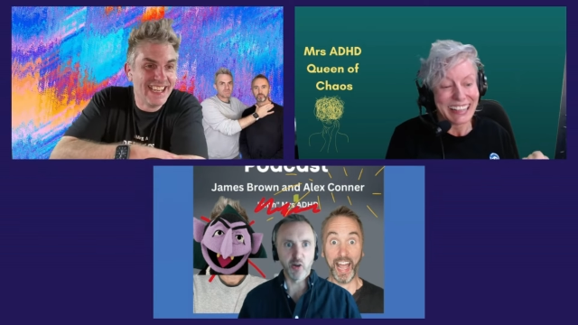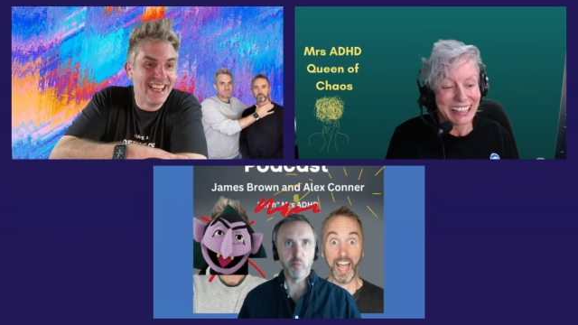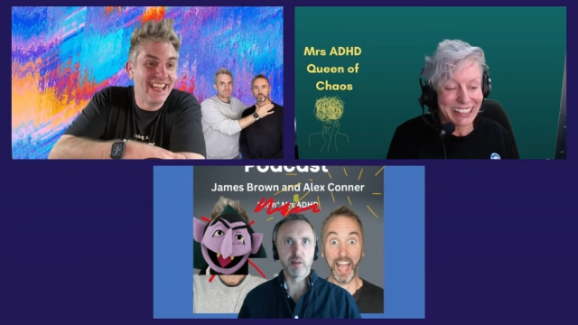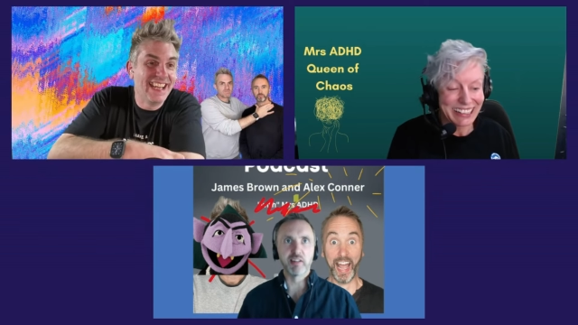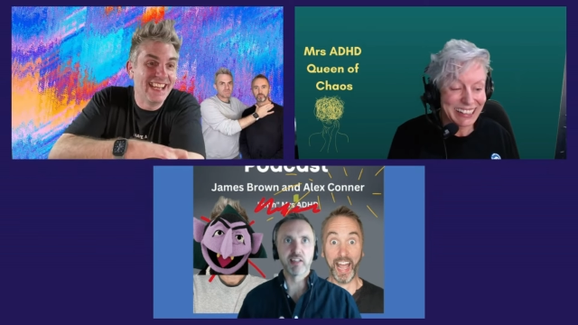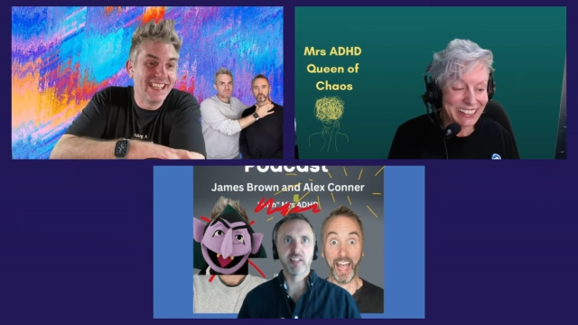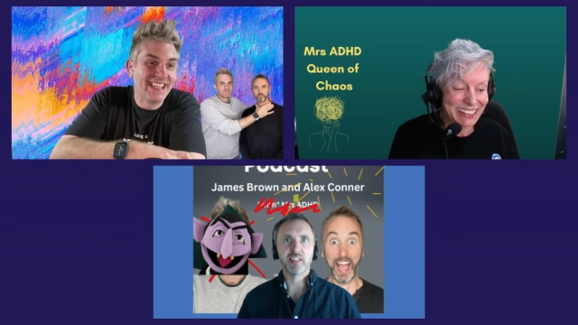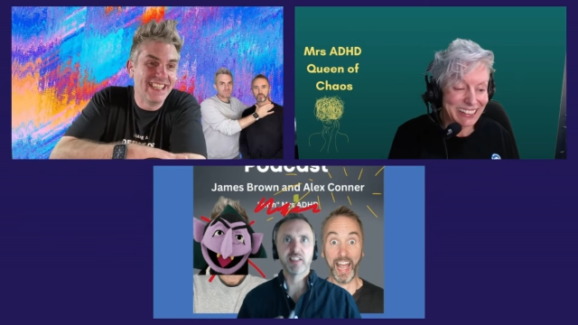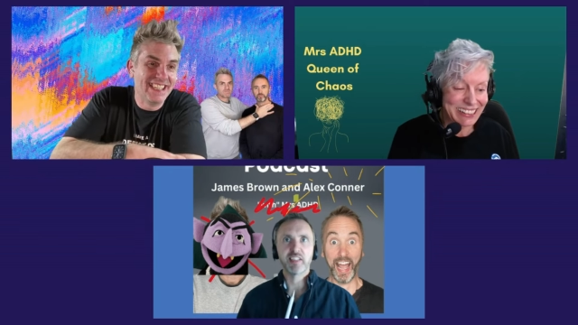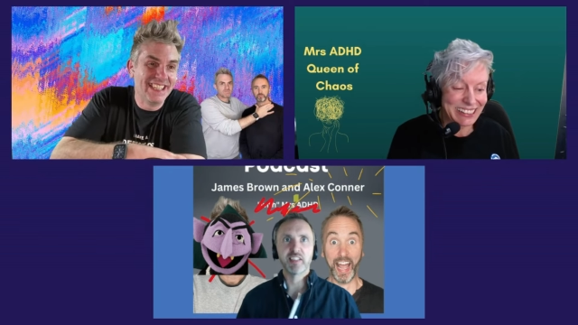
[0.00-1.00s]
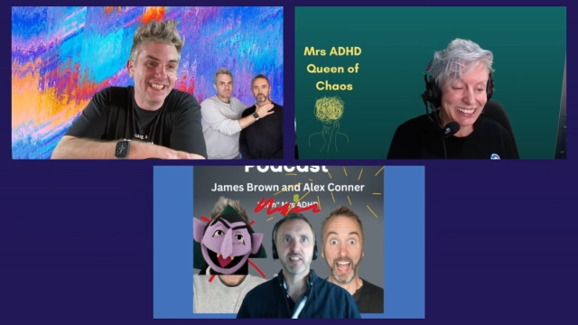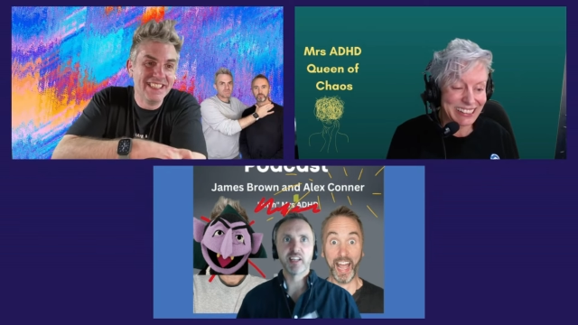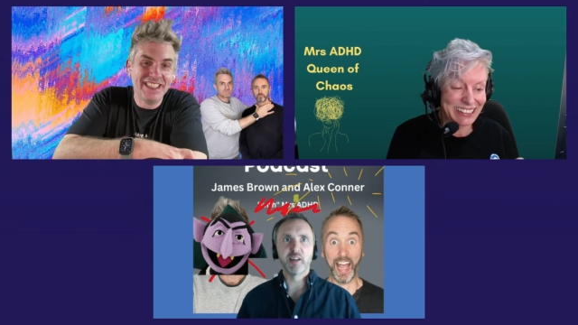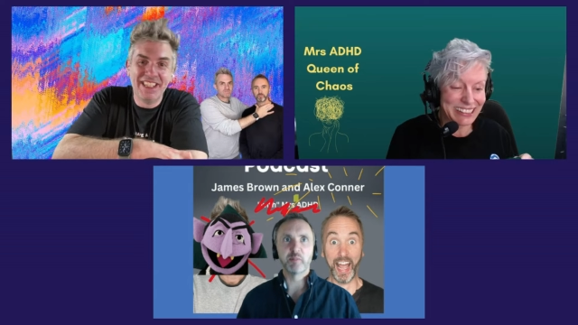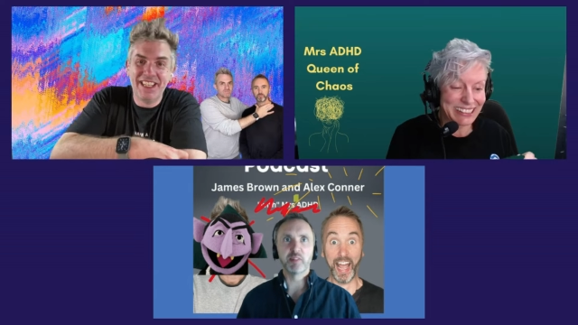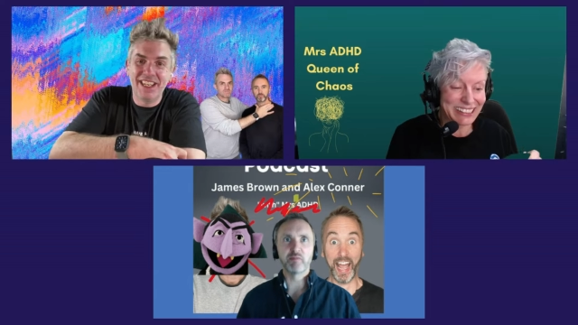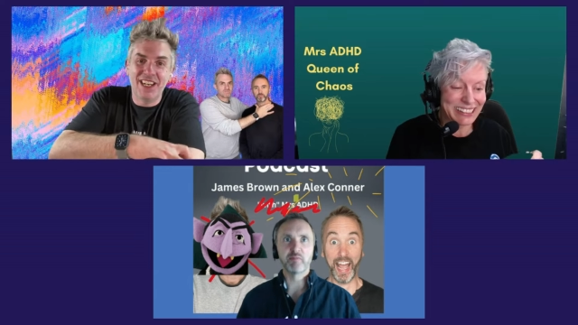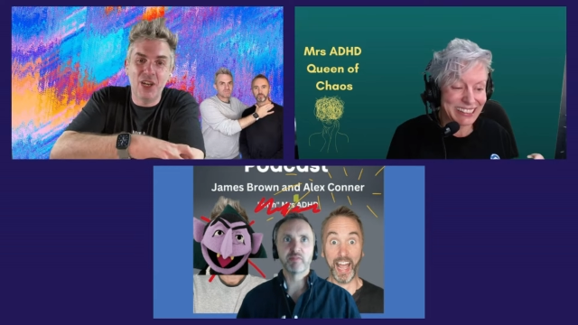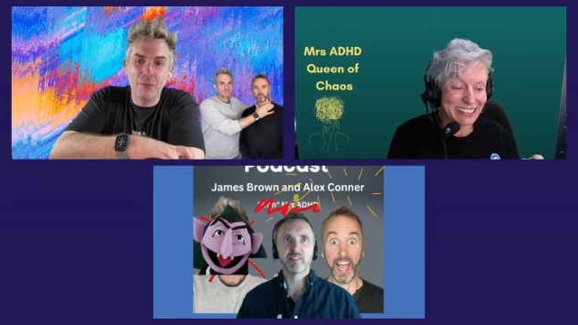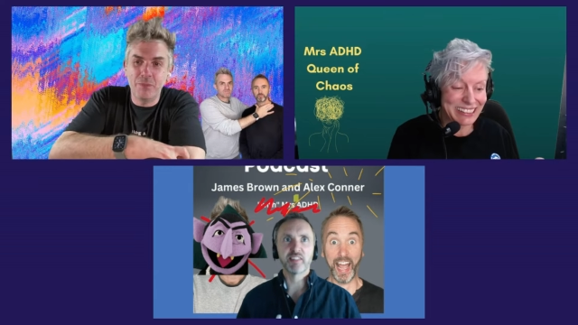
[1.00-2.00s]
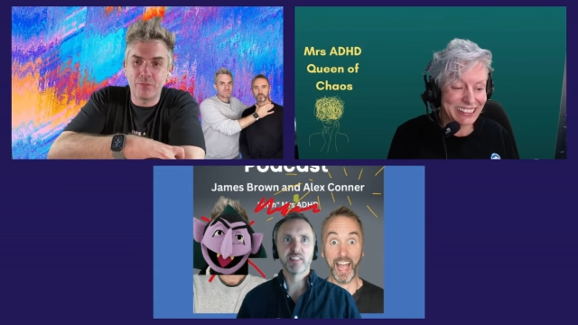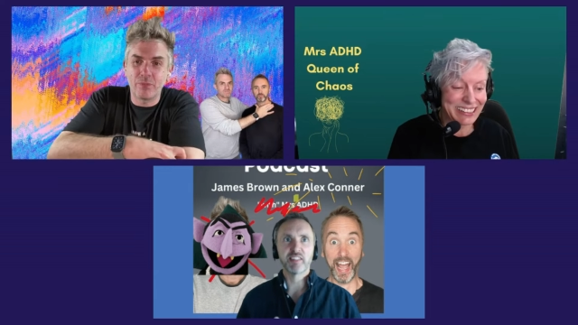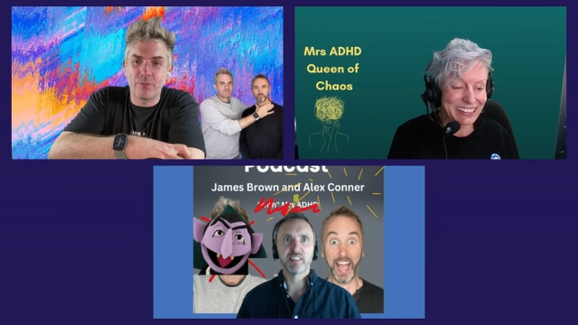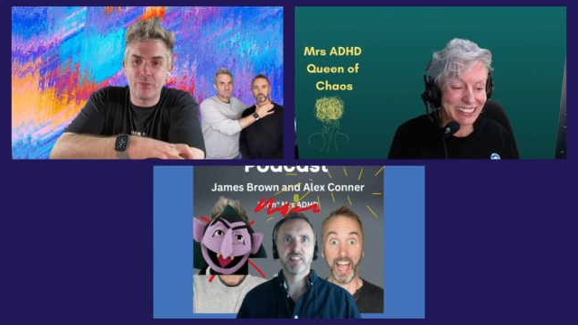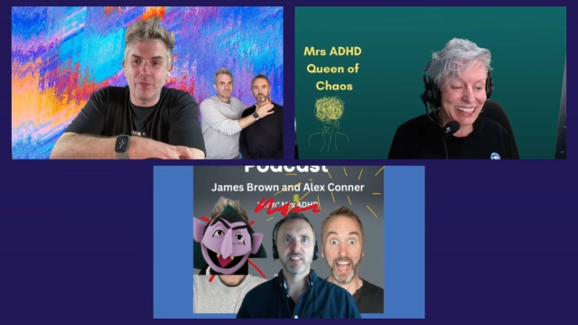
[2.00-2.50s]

Speaker 1: they got married. That'd be. Um,